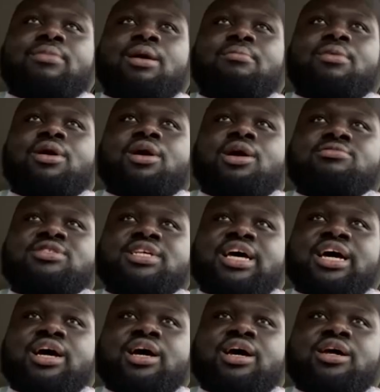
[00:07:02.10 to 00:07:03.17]
my mom's
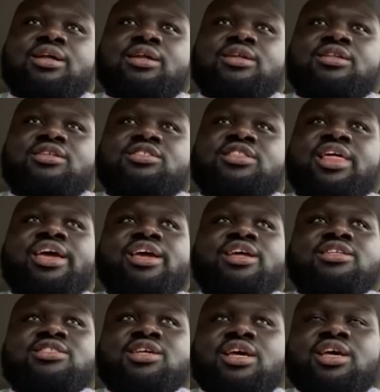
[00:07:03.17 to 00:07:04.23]
side, they
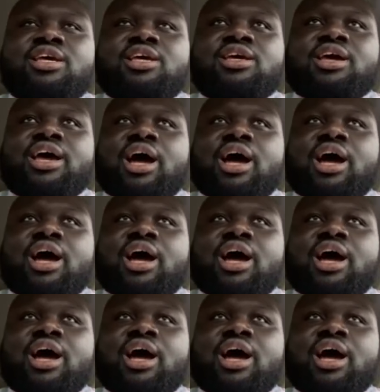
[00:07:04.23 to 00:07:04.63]
can sing.